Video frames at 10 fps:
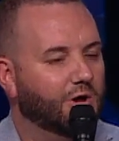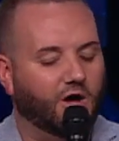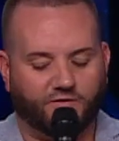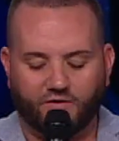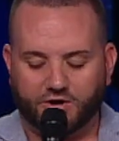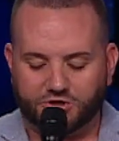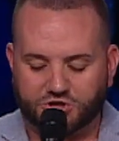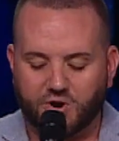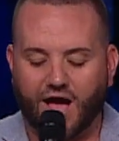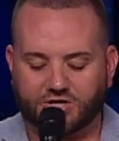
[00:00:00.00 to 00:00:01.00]
off of our
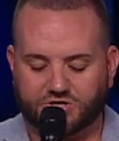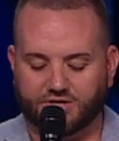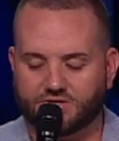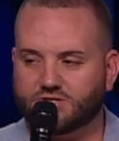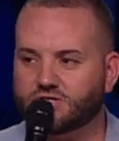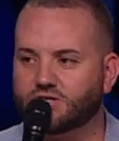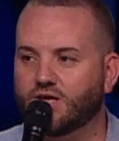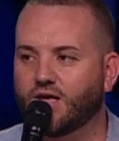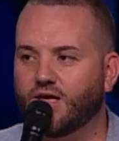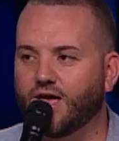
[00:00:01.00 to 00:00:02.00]
distractions,
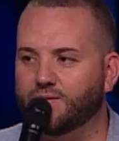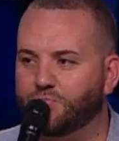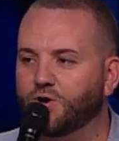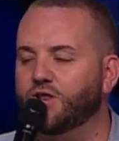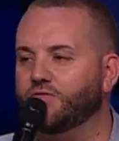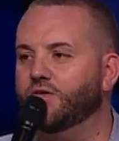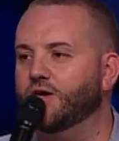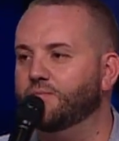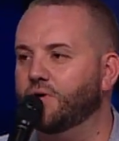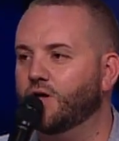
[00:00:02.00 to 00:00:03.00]
and putting
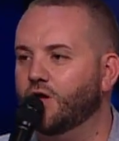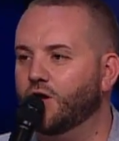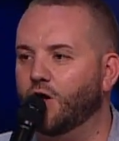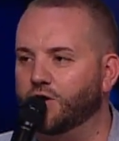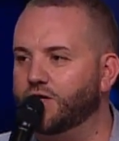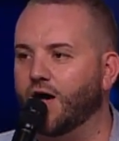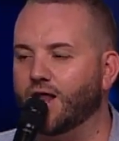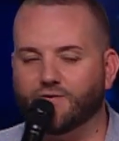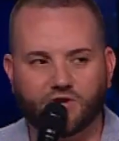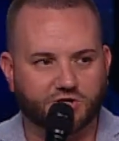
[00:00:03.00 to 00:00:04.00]
them on God.
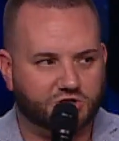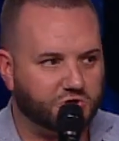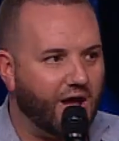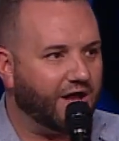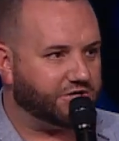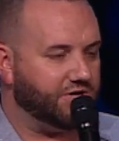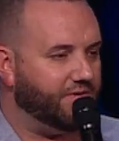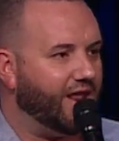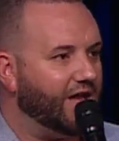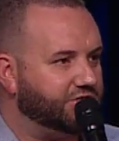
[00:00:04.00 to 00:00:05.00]
Every distraction
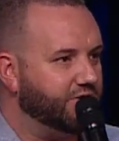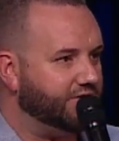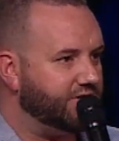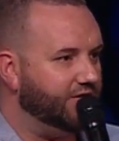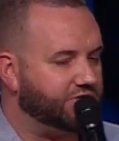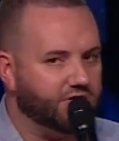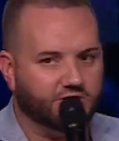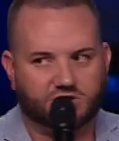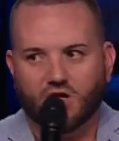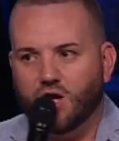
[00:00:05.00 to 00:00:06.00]
that has your attention,
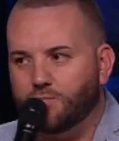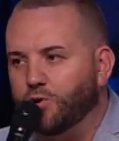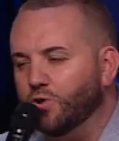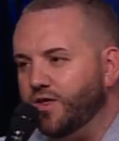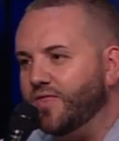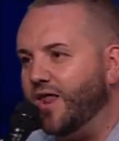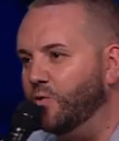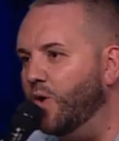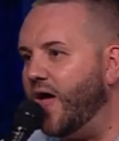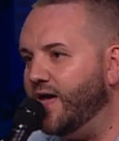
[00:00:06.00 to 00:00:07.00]
it's pulling that
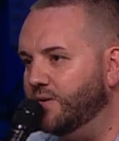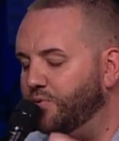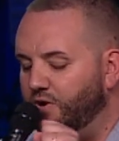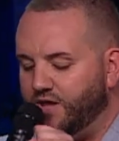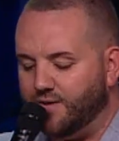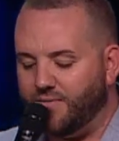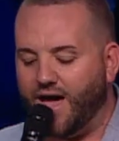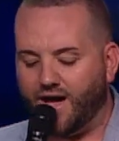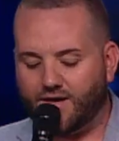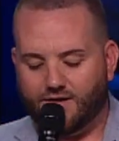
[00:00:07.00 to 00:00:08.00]
away and putting it
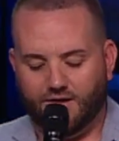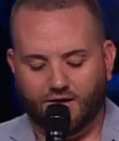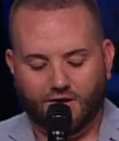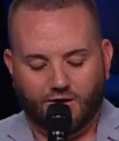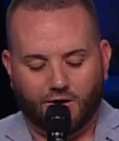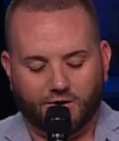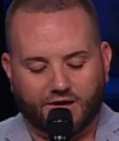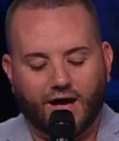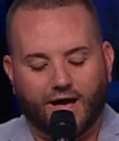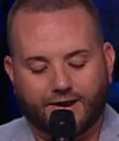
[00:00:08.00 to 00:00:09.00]
back on
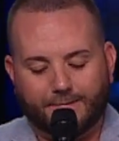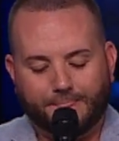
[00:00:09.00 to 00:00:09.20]
God.